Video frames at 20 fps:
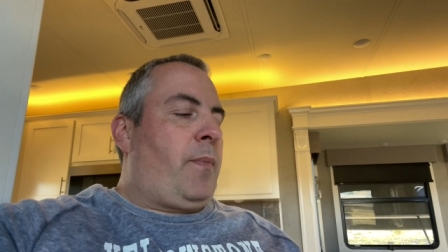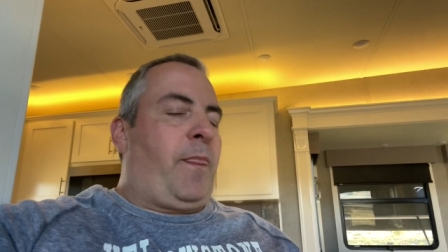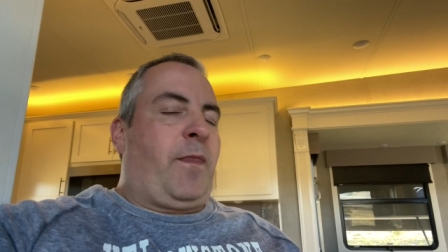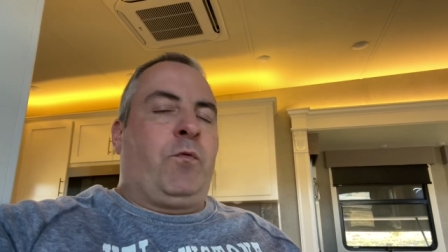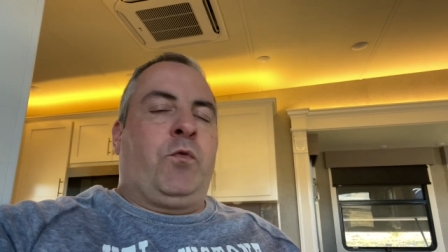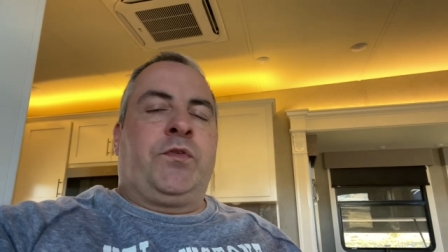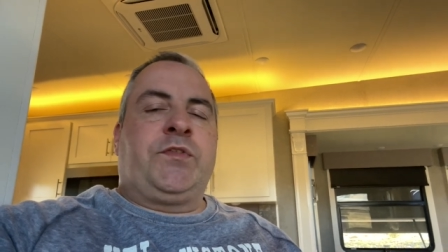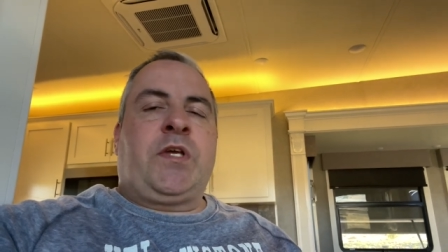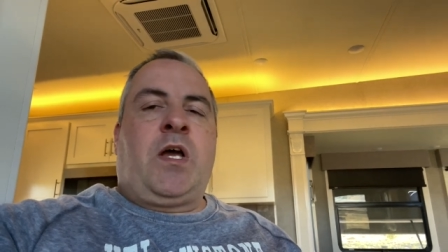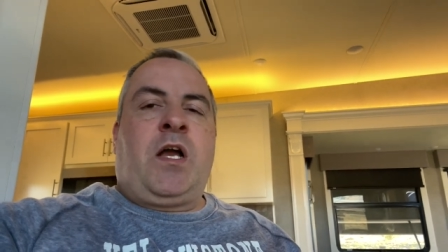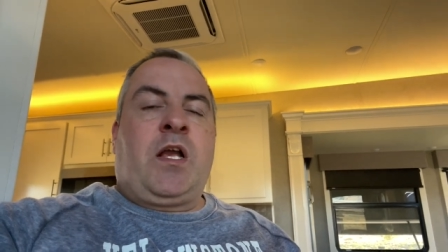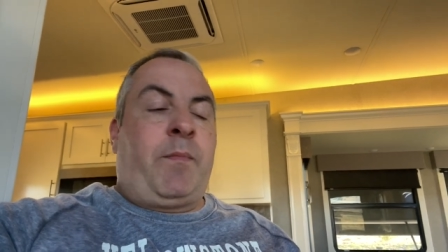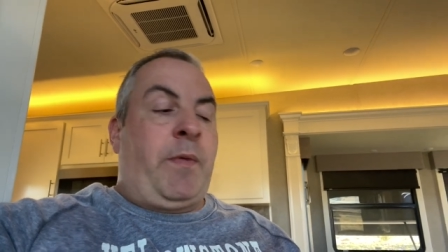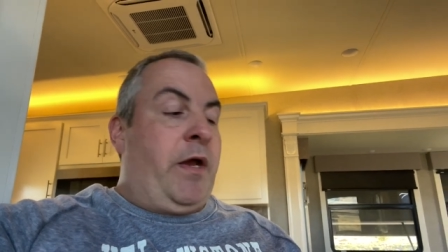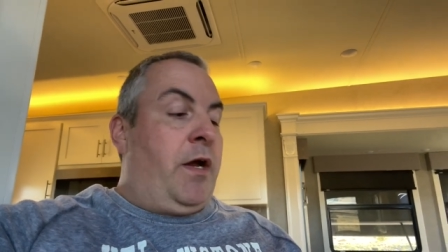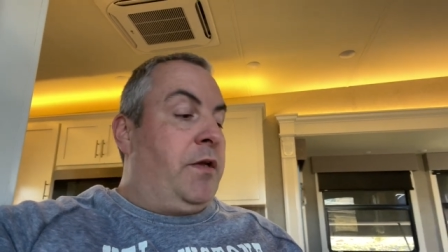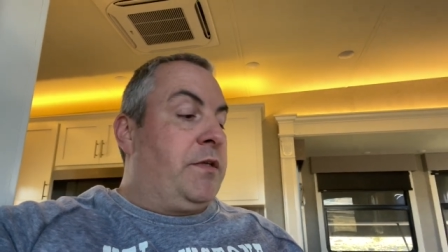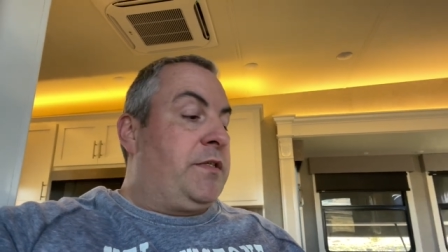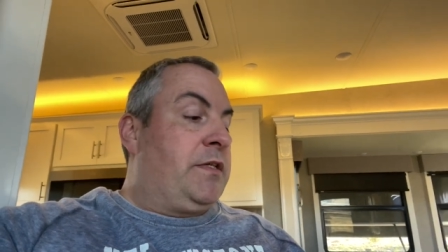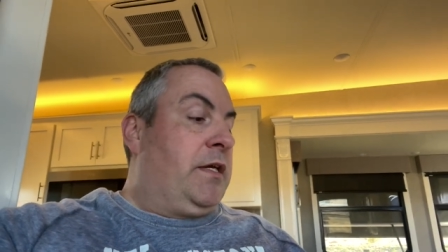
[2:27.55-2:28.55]
We'll talk
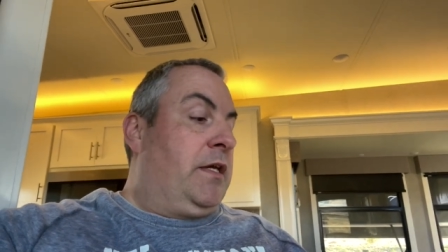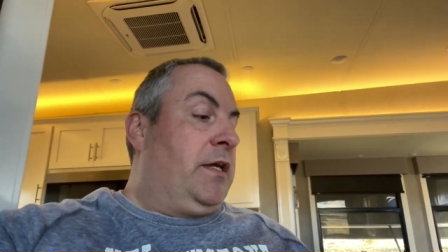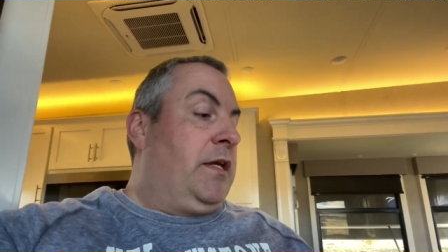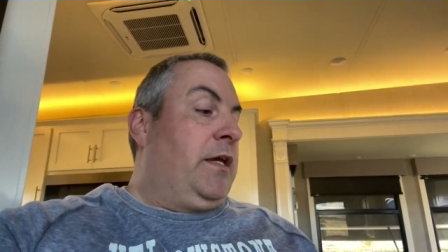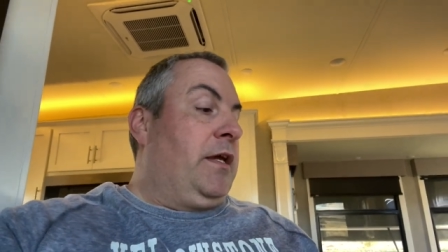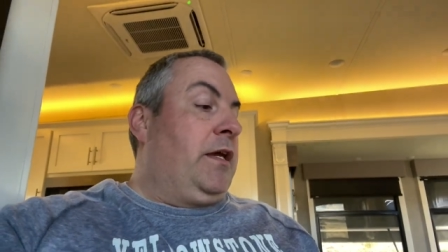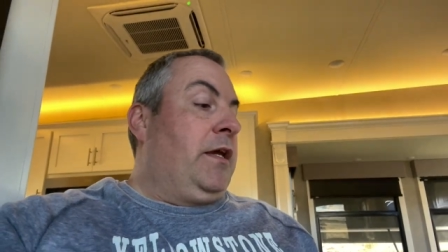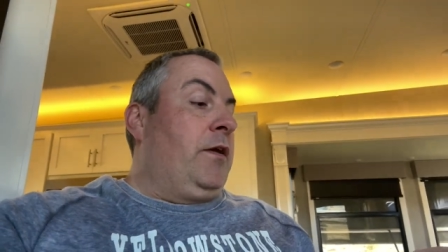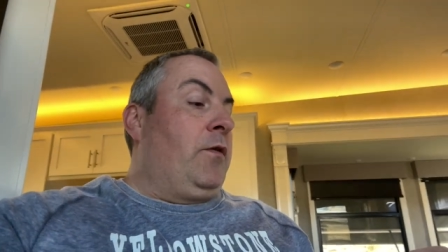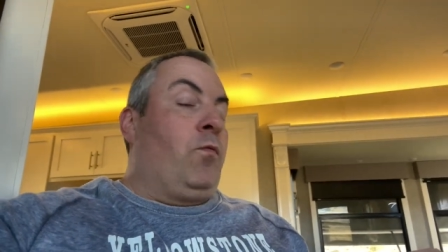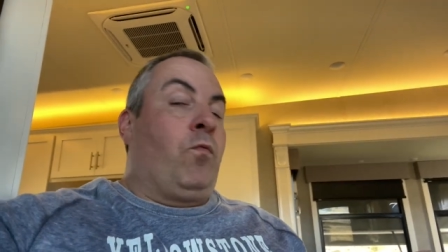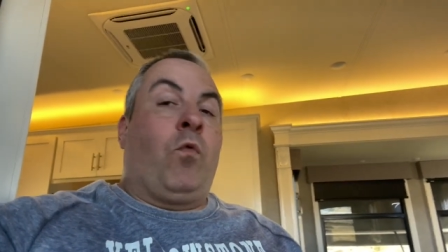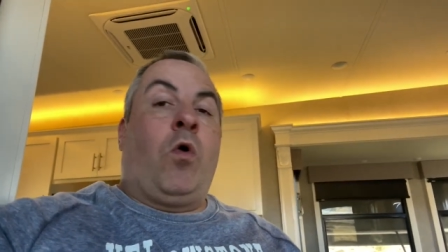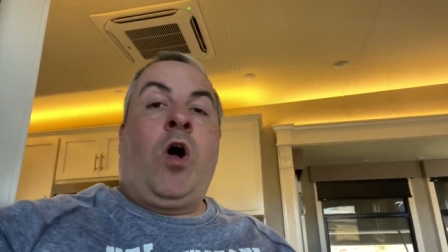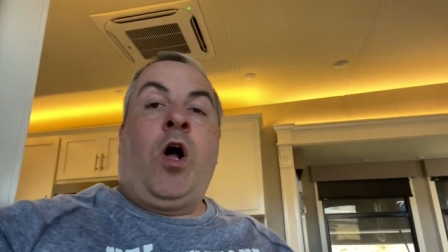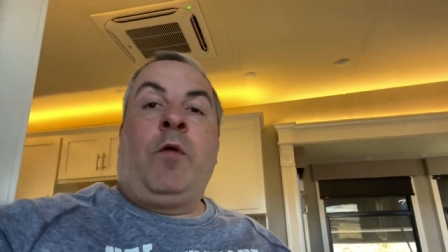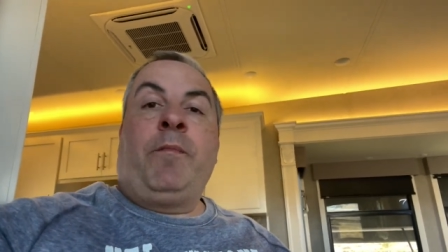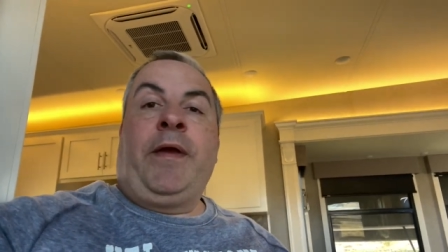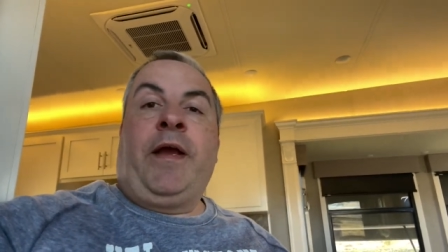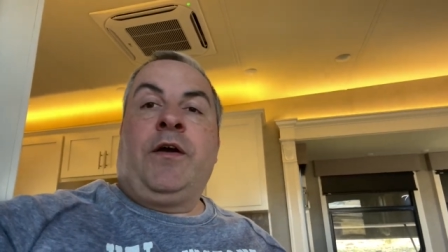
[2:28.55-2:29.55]
about
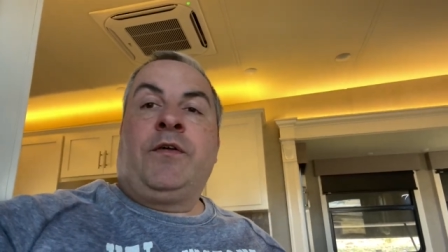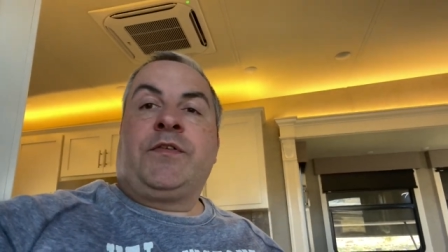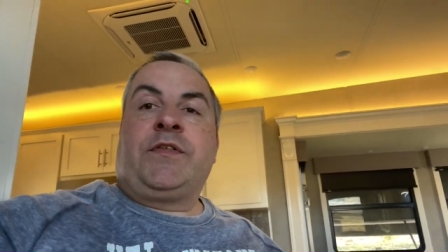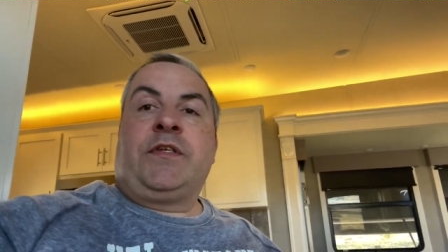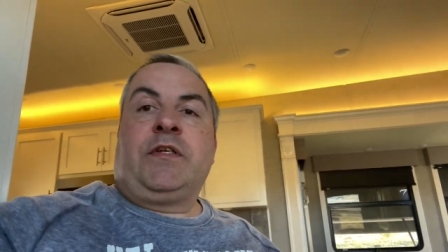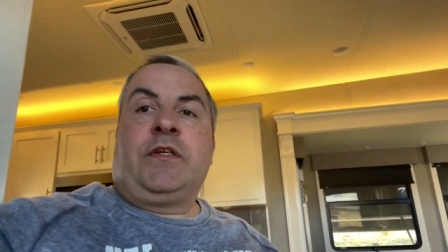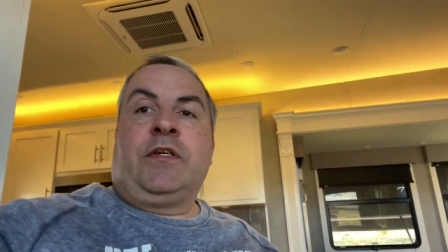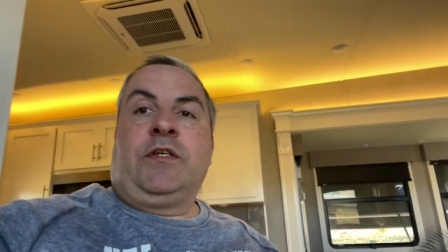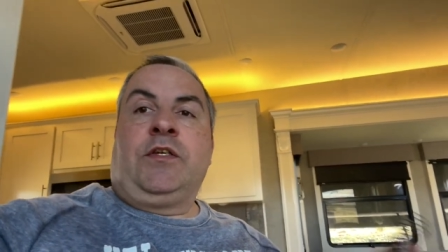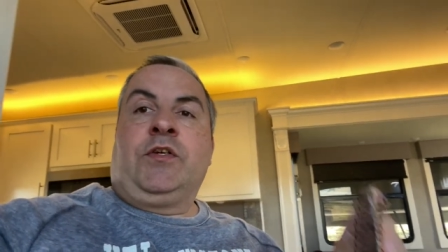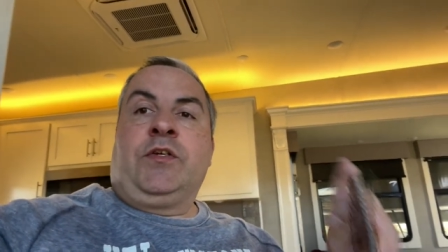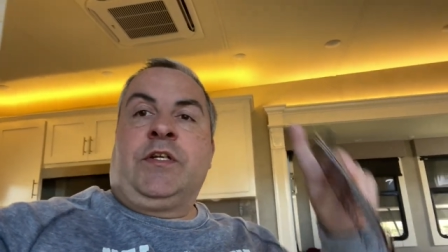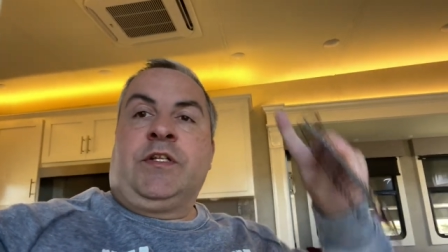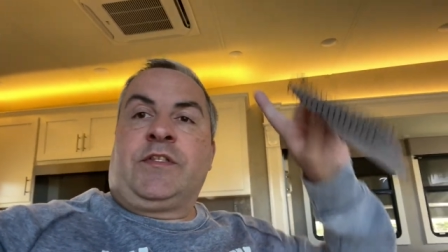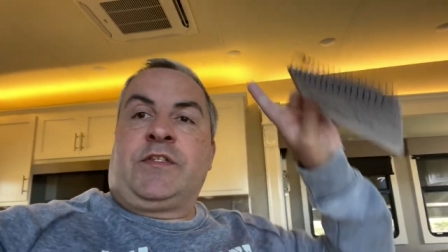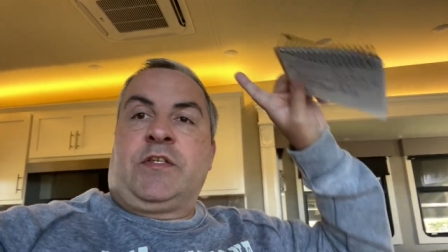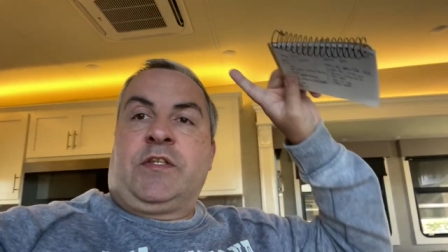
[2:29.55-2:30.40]
wall mount units.